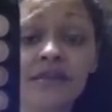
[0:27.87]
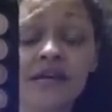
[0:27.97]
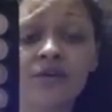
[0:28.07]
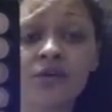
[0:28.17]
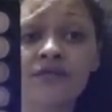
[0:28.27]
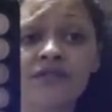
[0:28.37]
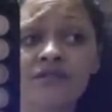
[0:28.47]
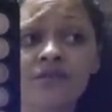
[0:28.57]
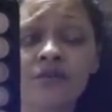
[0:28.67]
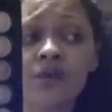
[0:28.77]
I don't know if
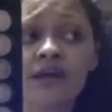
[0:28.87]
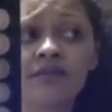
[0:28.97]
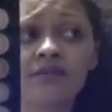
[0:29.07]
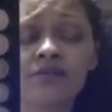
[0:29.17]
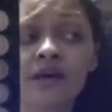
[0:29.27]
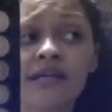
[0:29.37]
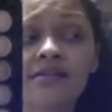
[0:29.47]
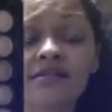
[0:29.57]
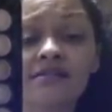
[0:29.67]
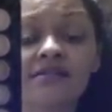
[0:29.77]
it's quite
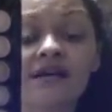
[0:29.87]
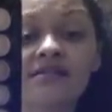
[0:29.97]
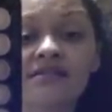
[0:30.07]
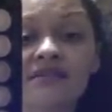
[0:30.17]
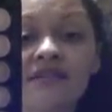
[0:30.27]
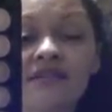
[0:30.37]
twice the size of it.